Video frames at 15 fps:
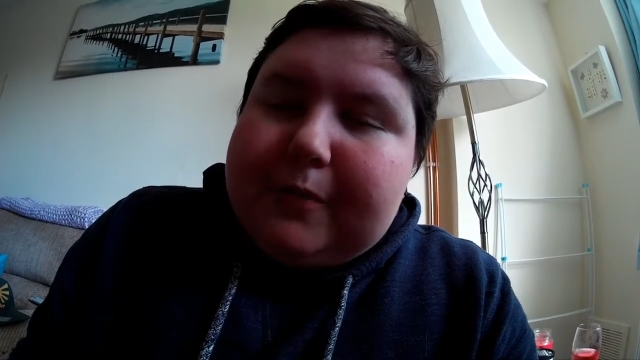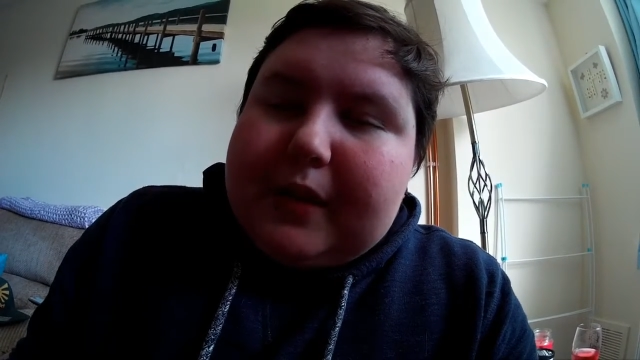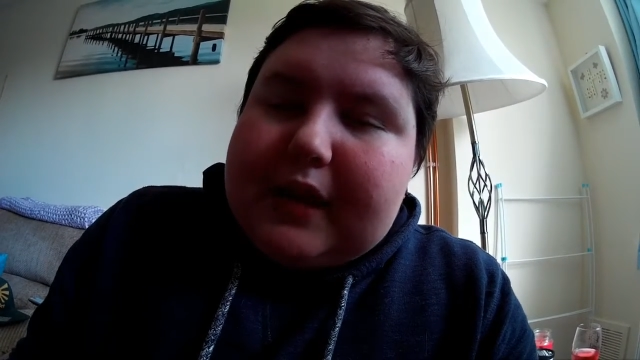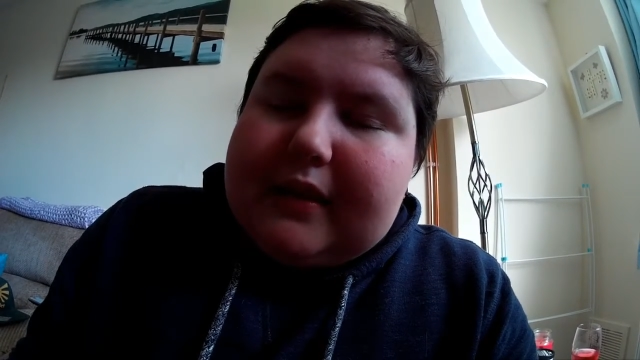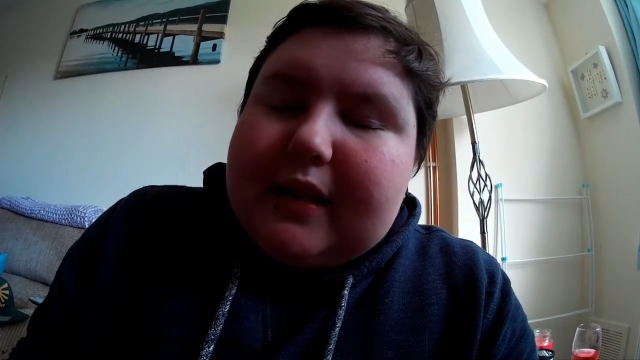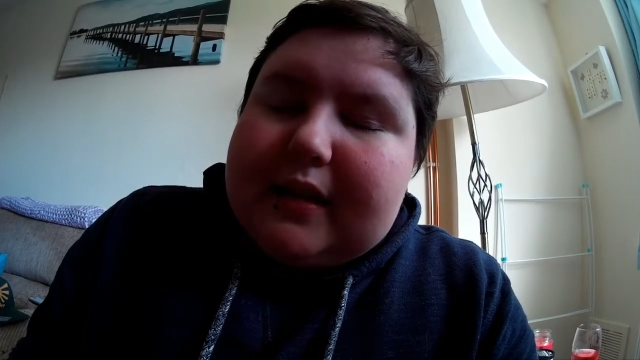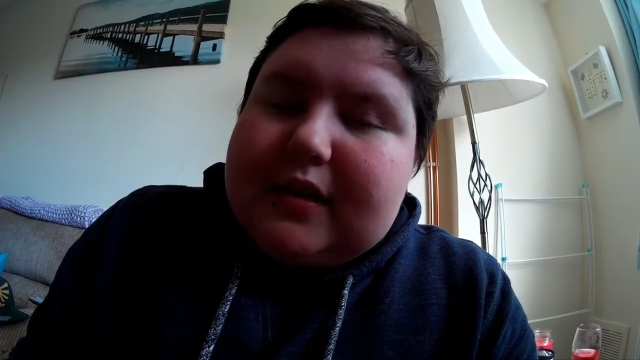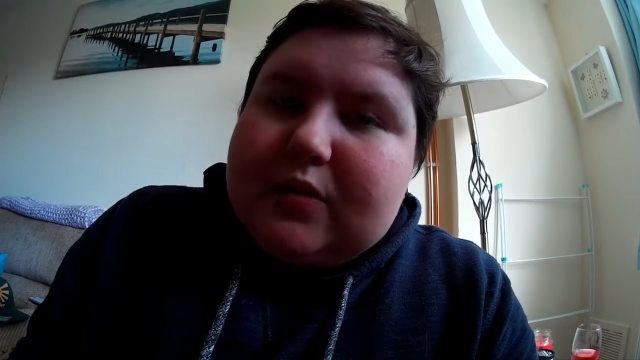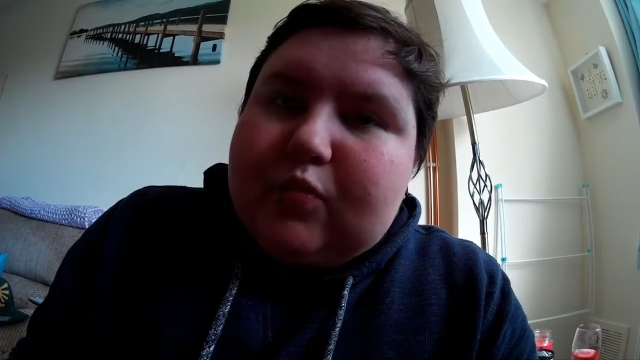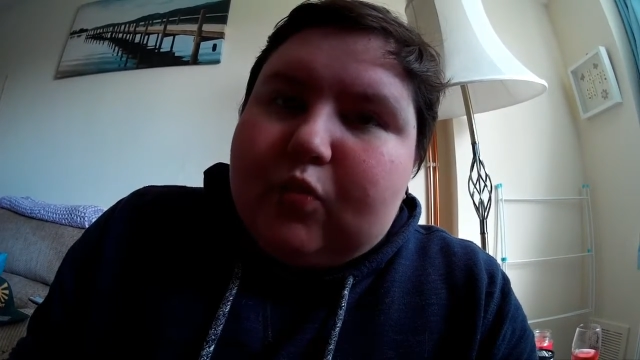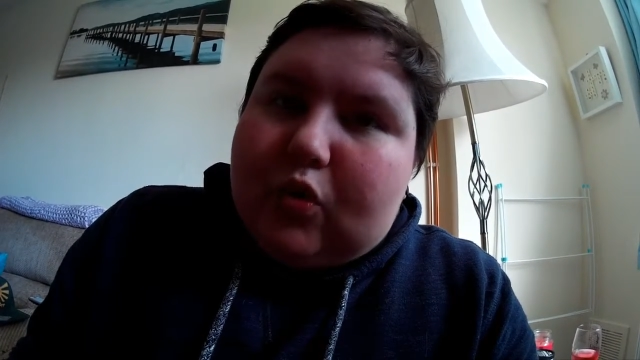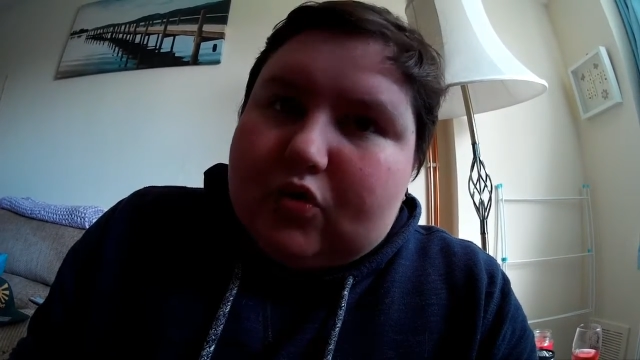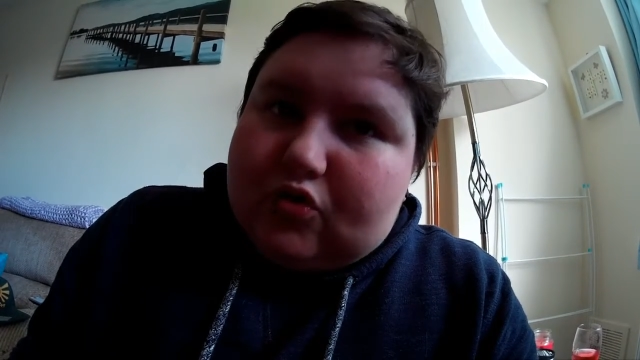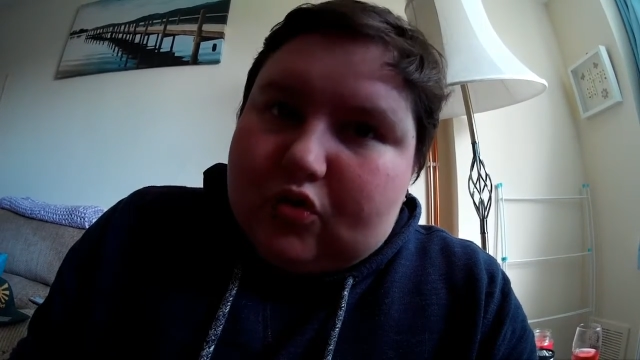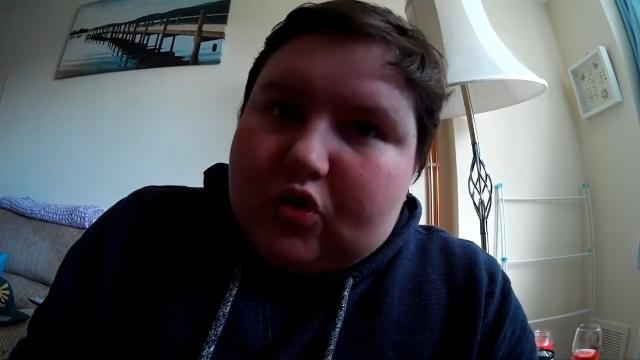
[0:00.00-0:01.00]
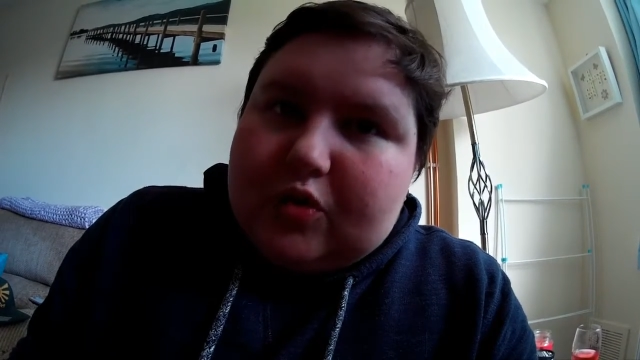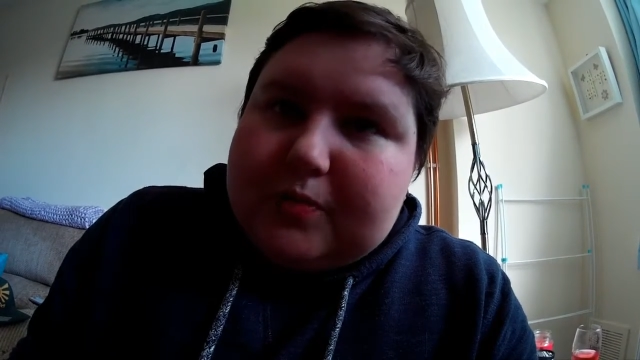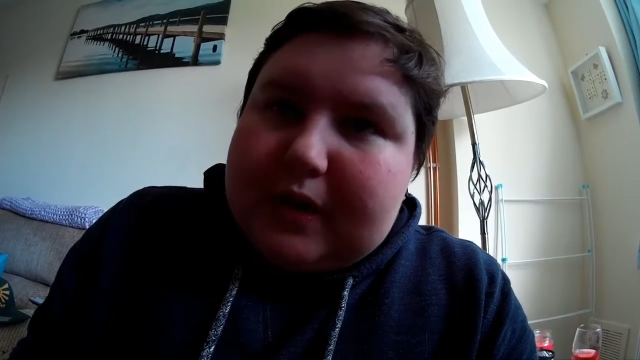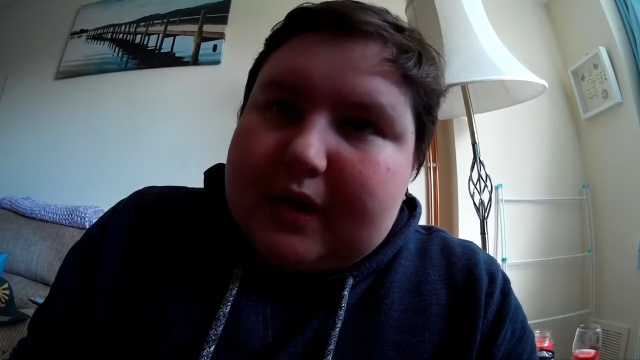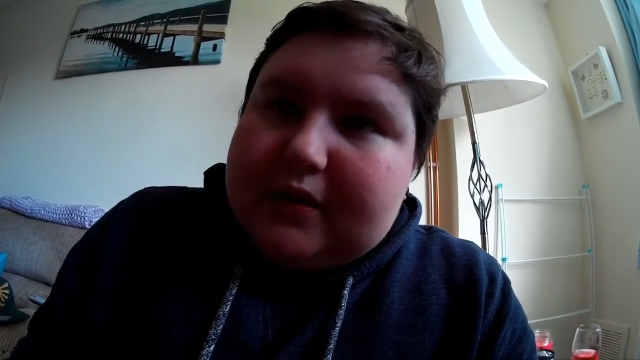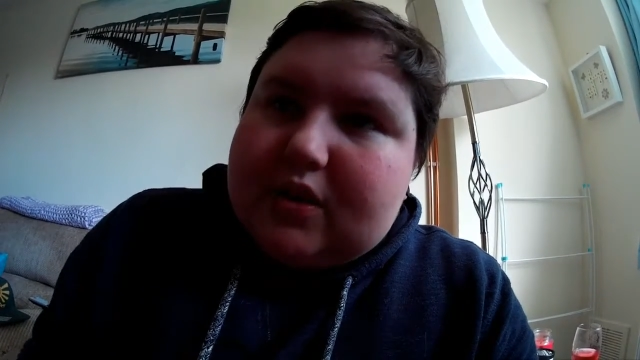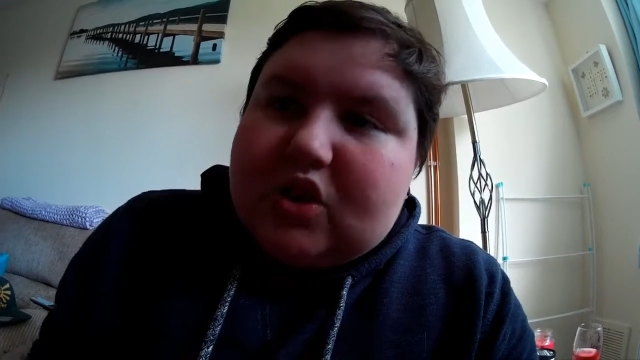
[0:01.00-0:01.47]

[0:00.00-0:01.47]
me, that's what draws me in.